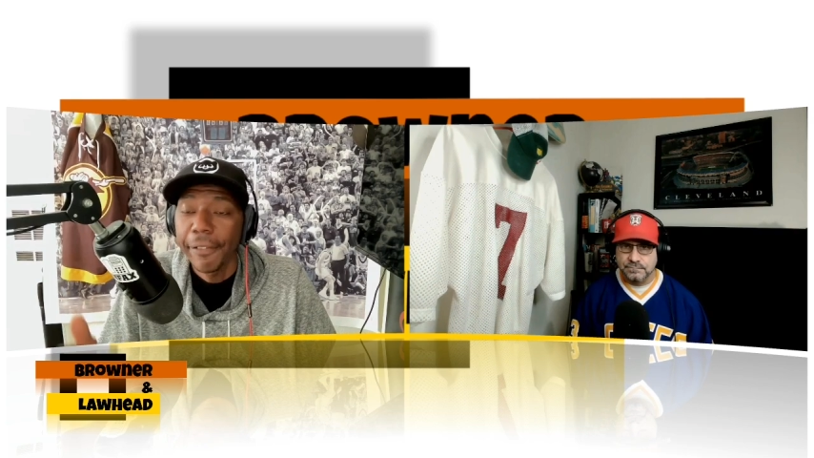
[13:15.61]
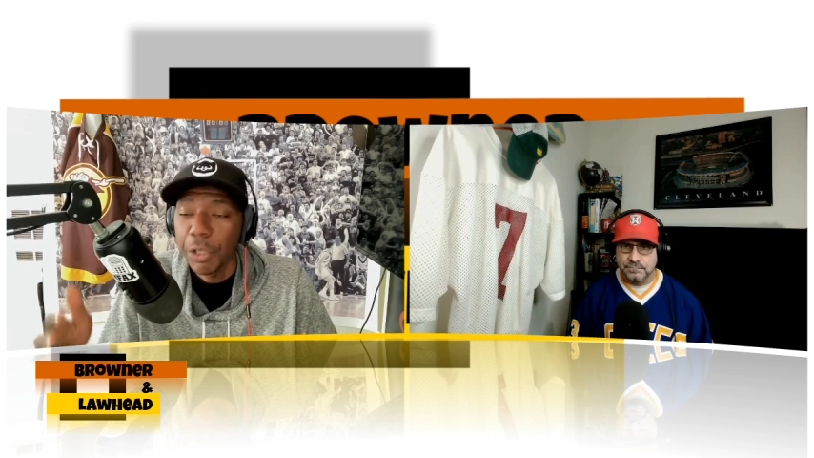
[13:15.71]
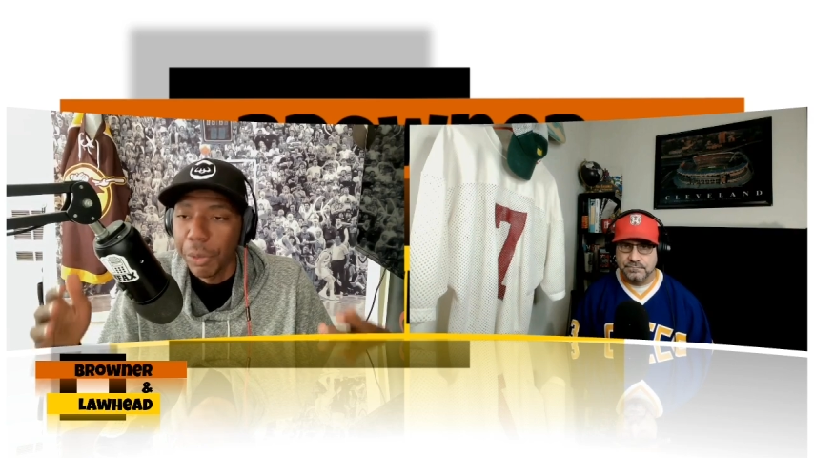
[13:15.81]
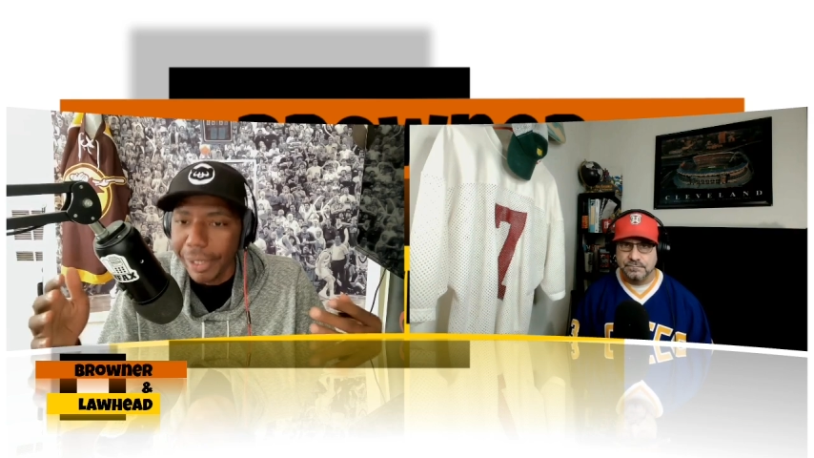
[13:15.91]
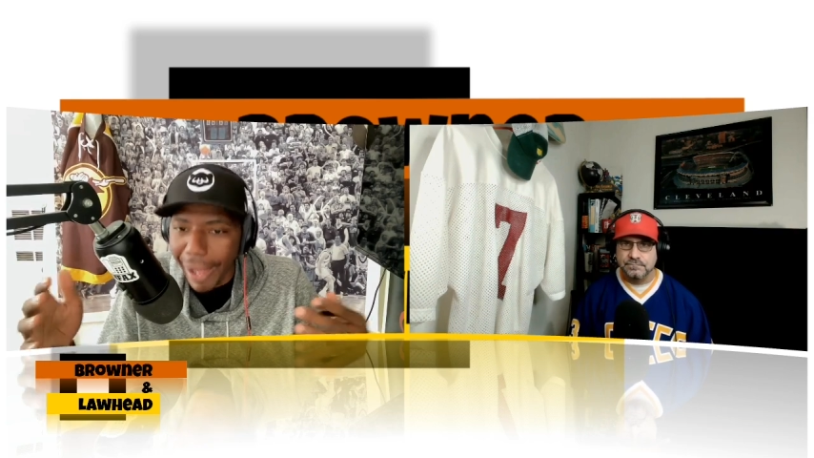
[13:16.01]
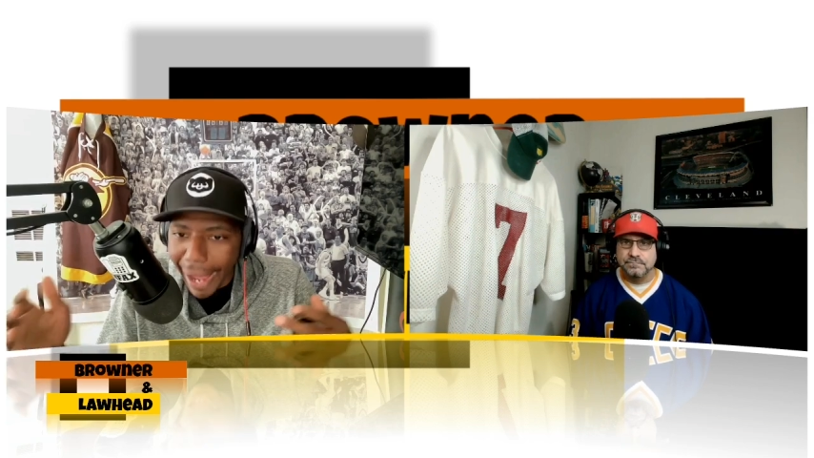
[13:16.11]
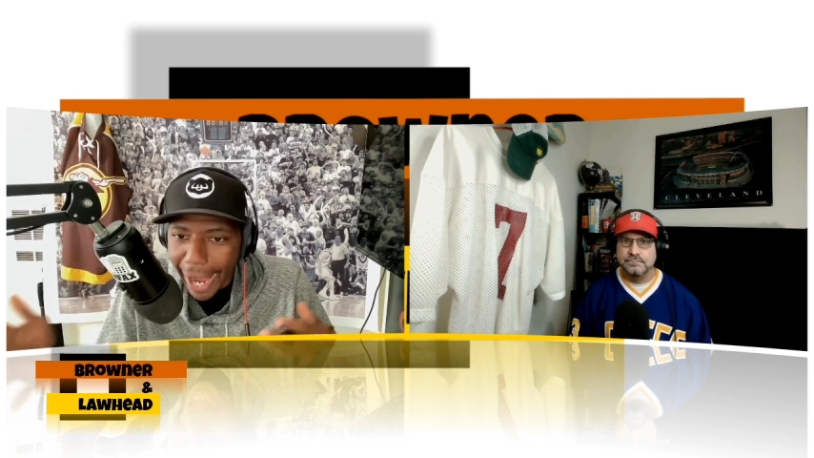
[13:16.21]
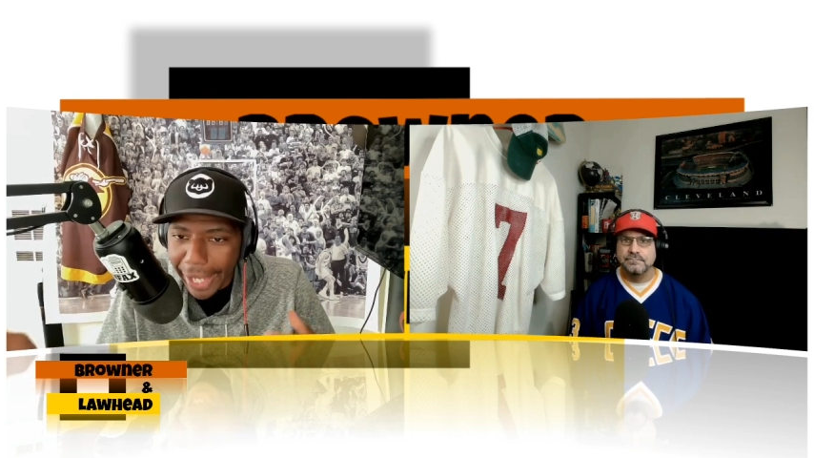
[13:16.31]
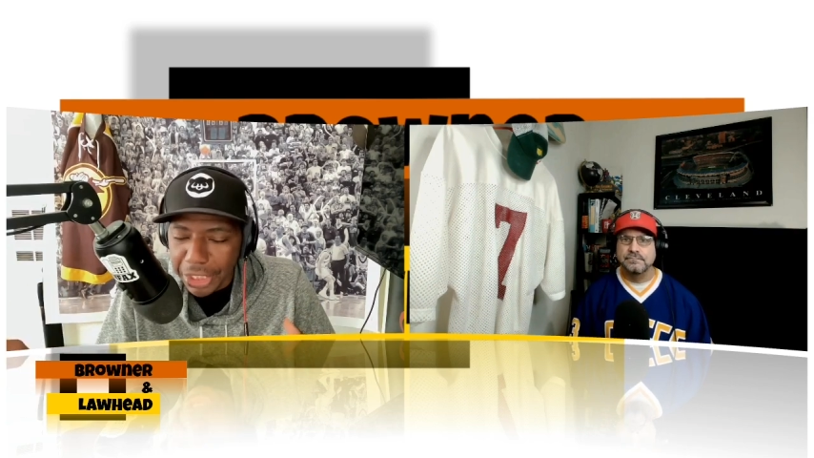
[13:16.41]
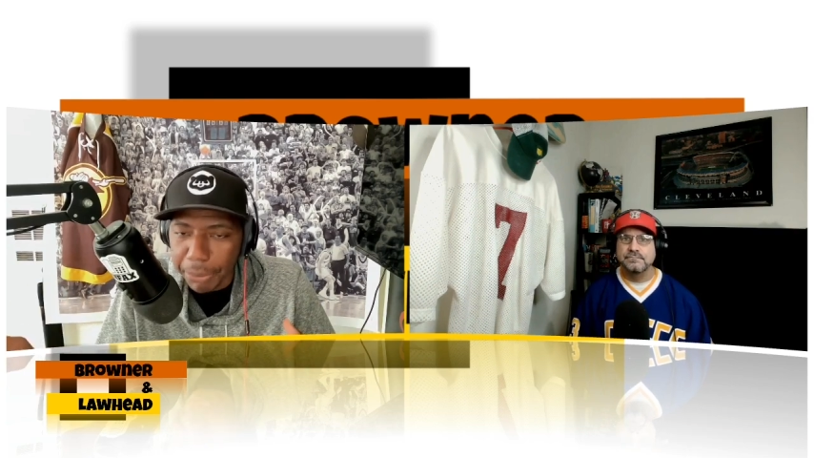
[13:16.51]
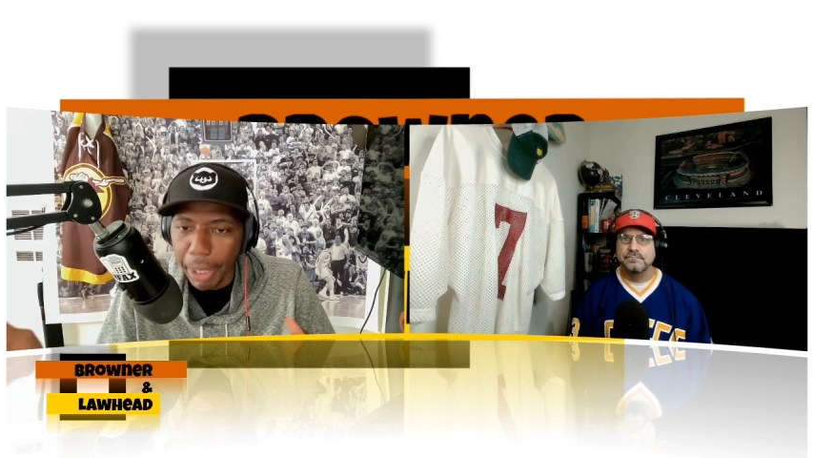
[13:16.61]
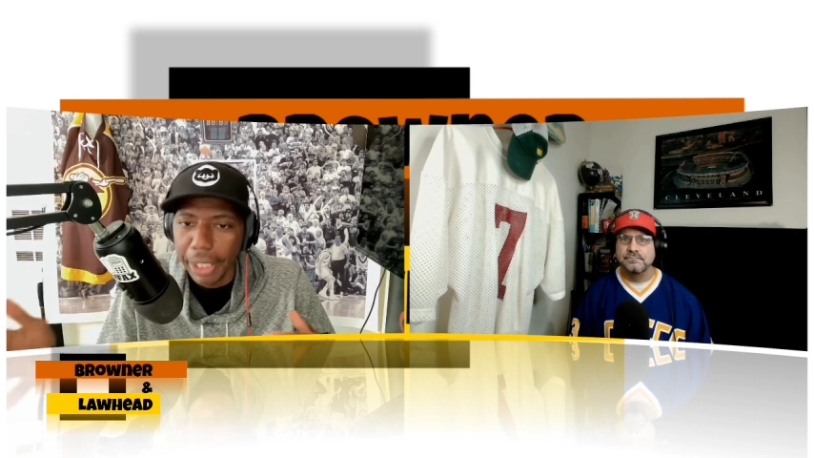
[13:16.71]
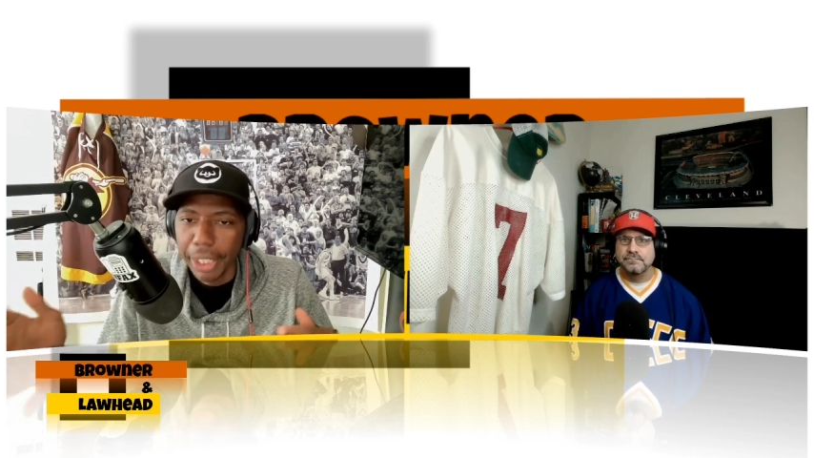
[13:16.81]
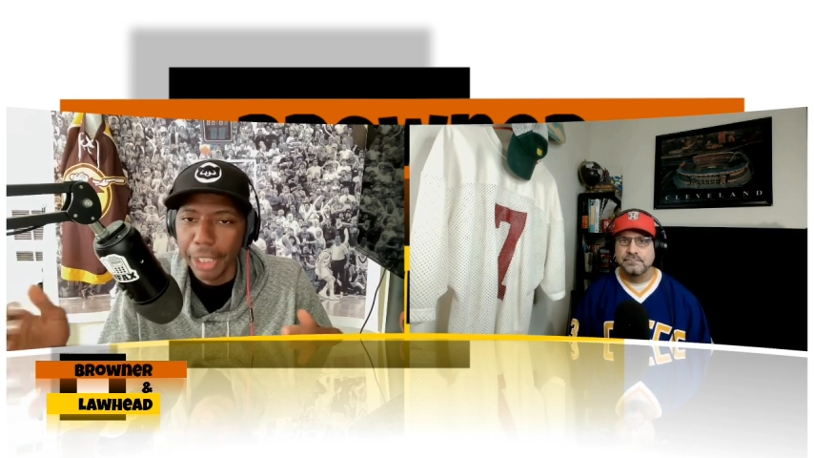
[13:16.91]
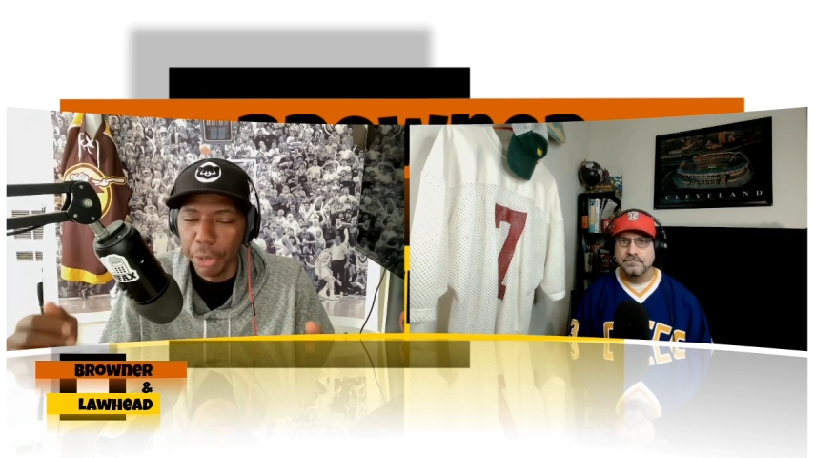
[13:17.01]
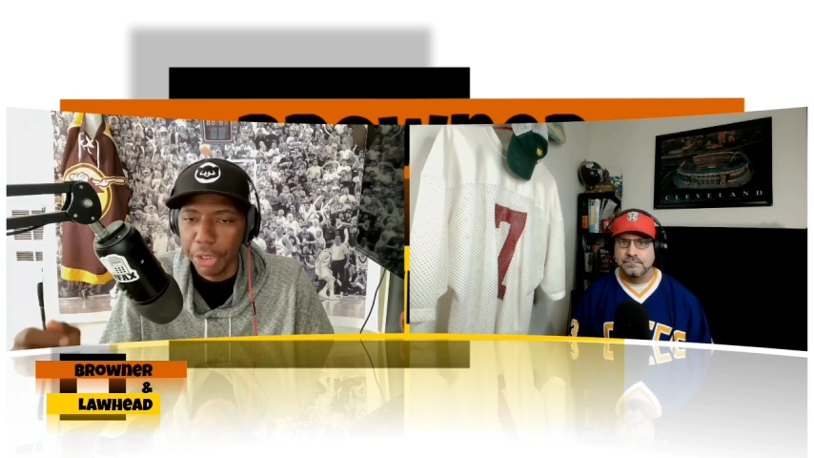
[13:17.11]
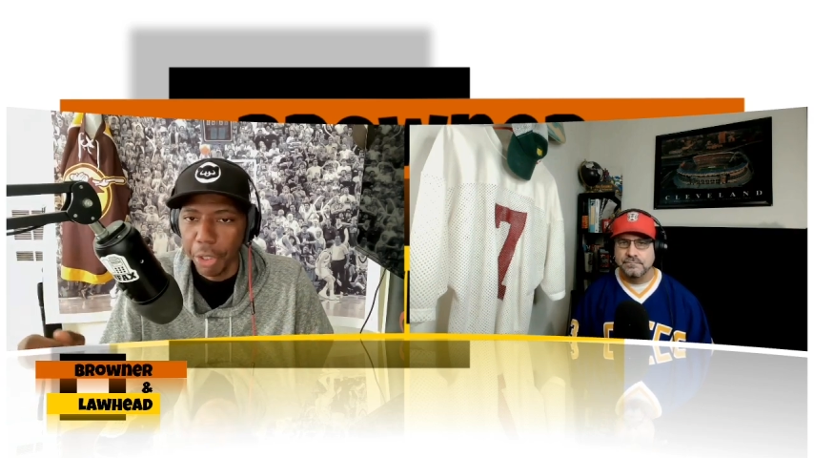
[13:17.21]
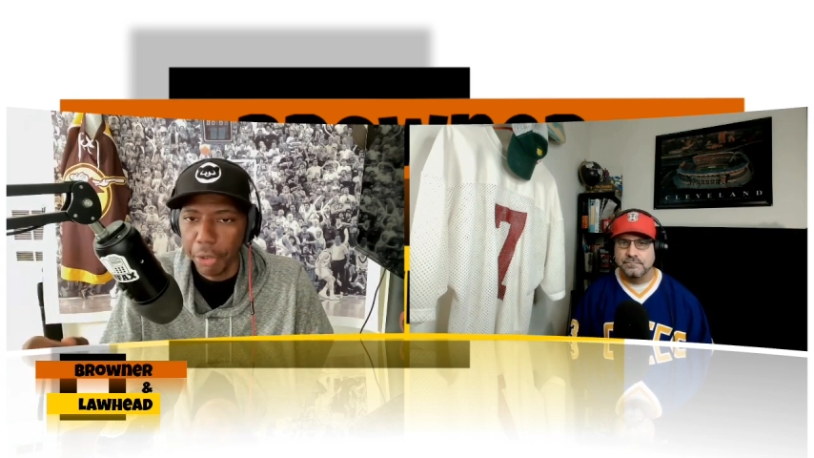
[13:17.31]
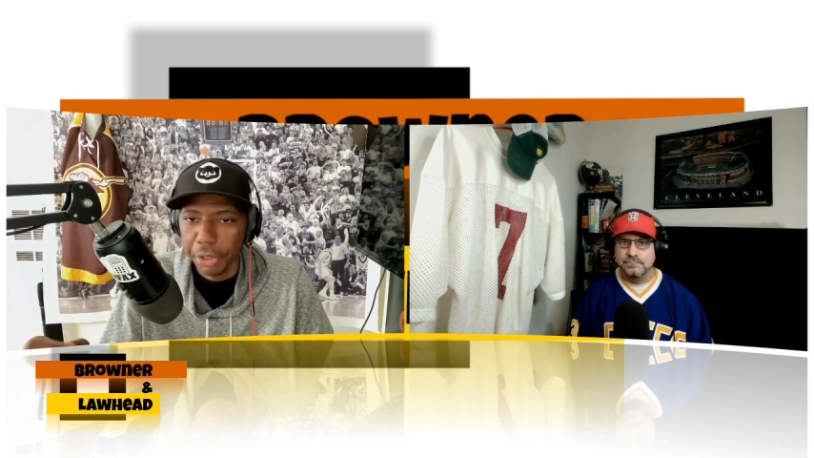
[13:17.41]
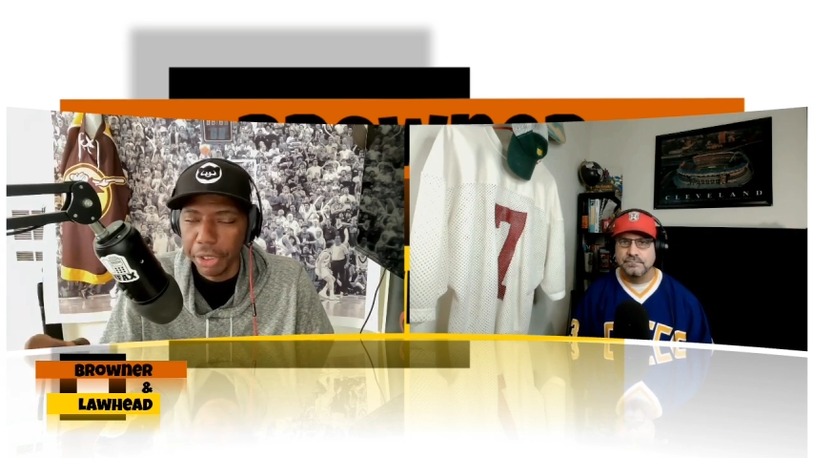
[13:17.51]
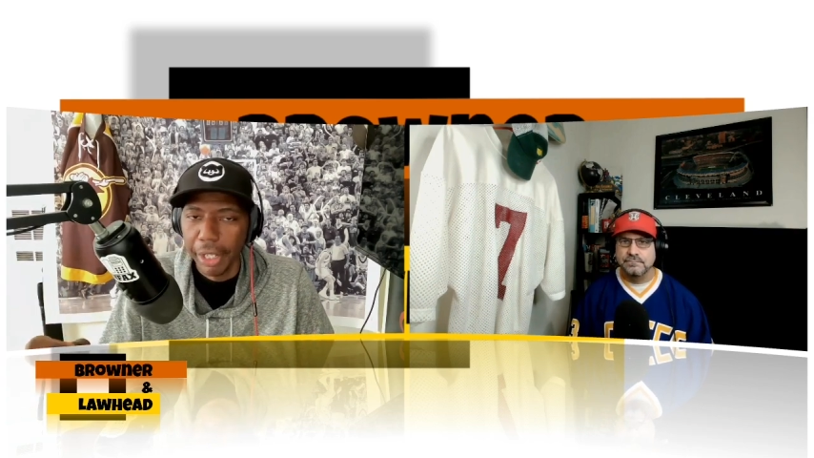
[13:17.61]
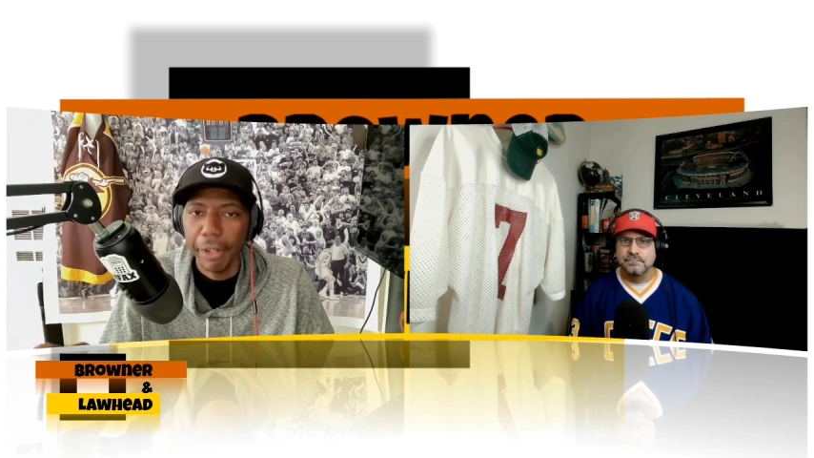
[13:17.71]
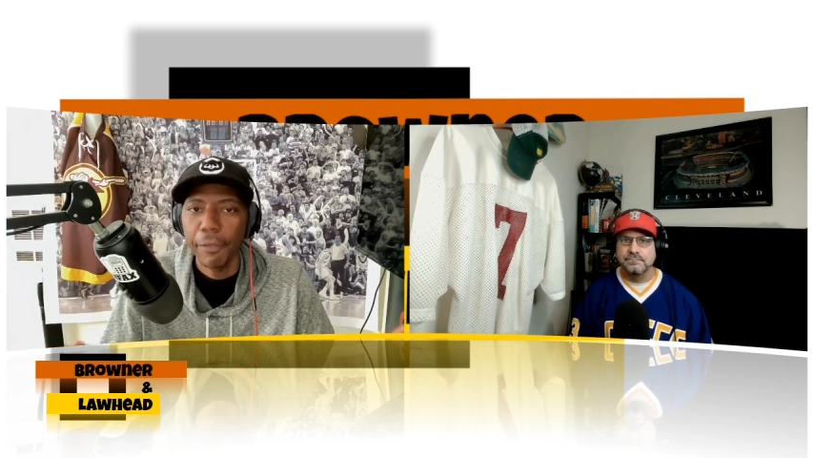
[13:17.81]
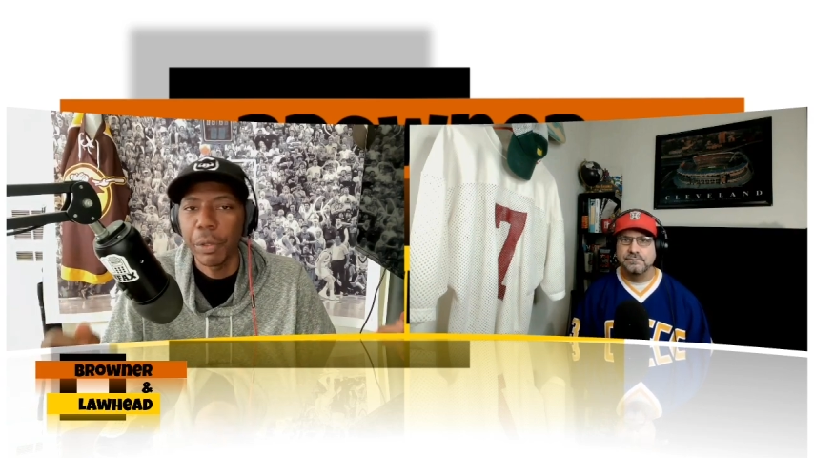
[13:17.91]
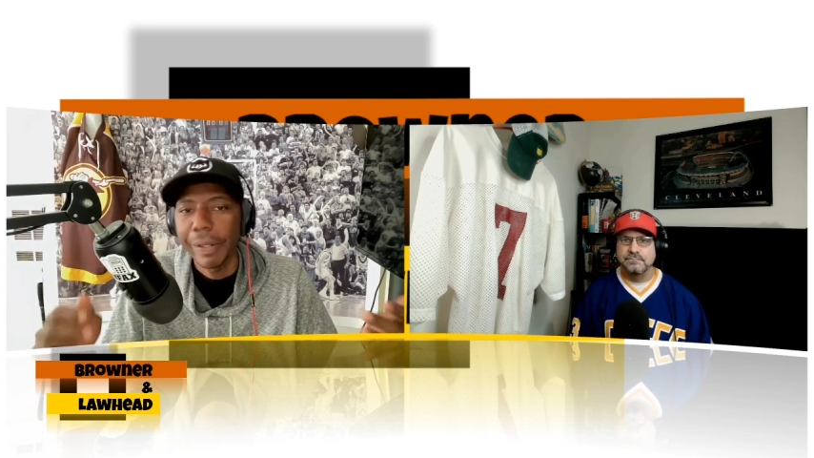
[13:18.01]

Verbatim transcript: And if you can add somebody like Trey Turner to that,